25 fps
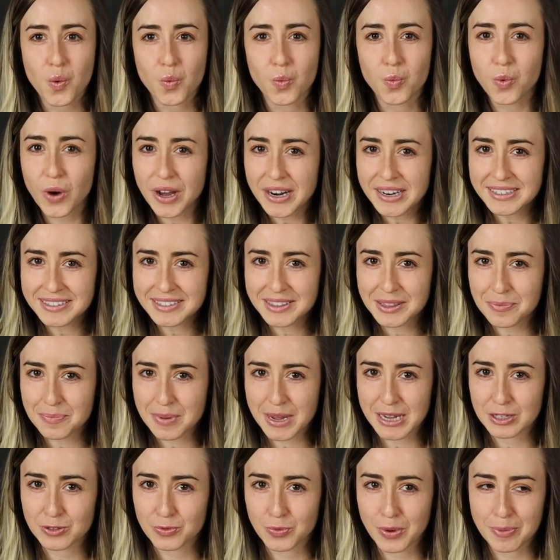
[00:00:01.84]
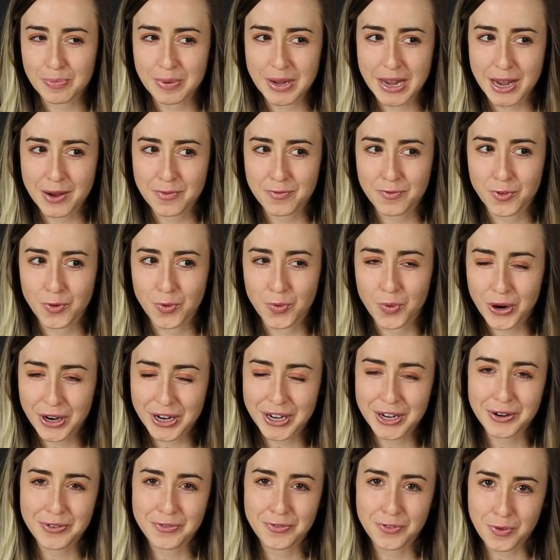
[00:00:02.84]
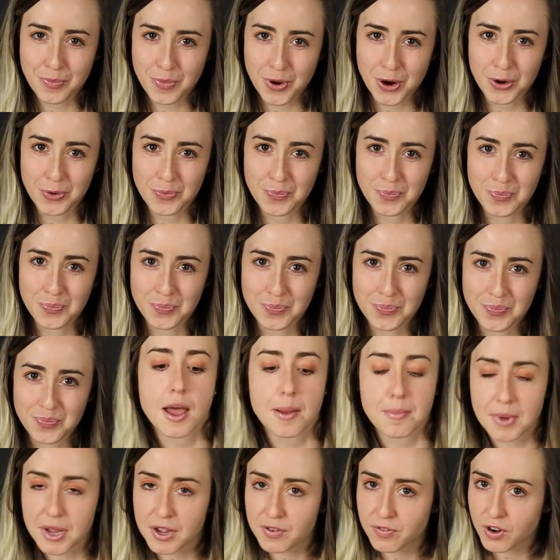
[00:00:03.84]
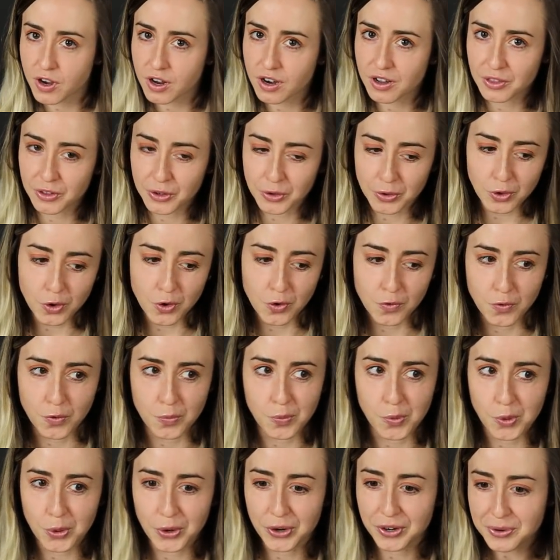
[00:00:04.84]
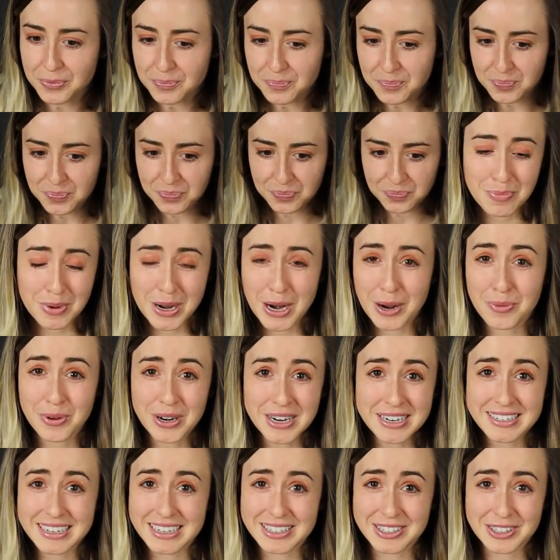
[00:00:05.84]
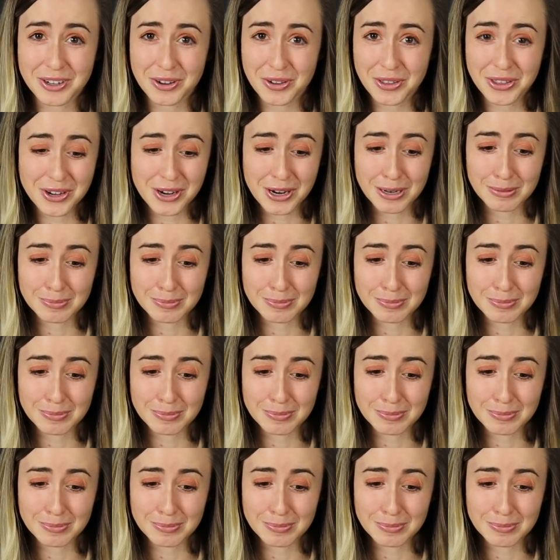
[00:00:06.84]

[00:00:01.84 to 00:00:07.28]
What is the best webcam for working from home? I may have gone a little overboard, but I want to test all the